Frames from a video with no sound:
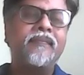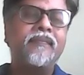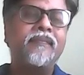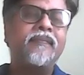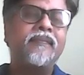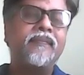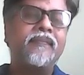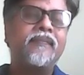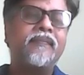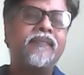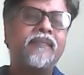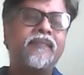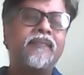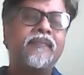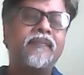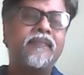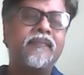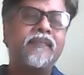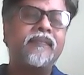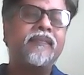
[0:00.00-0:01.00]

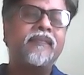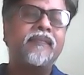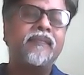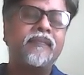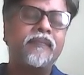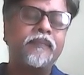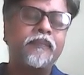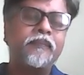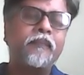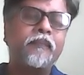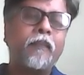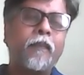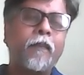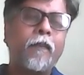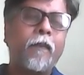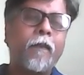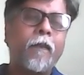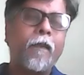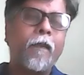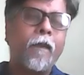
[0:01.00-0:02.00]

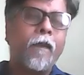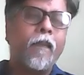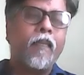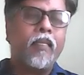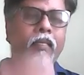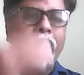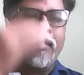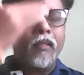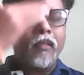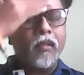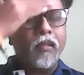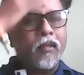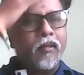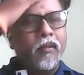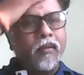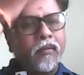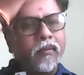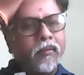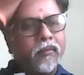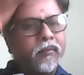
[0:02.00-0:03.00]

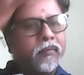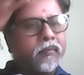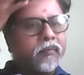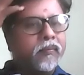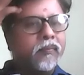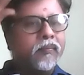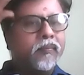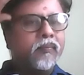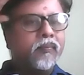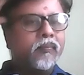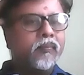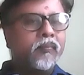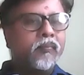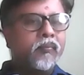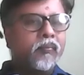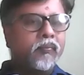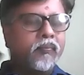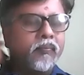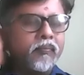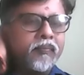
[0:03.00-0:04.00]

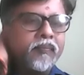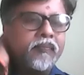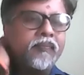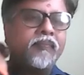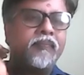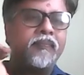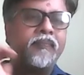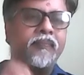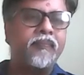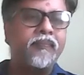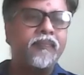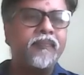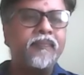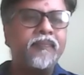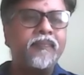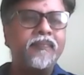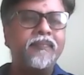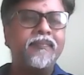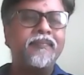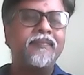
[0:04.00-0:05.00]

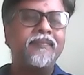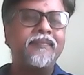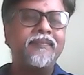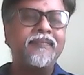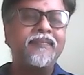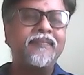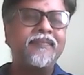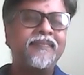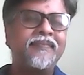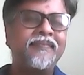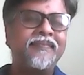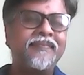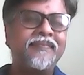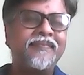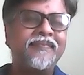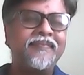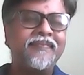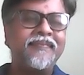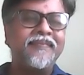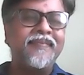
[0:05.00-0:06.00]

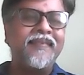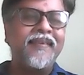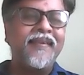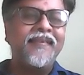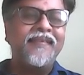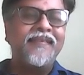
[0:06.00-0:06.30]
[no speech]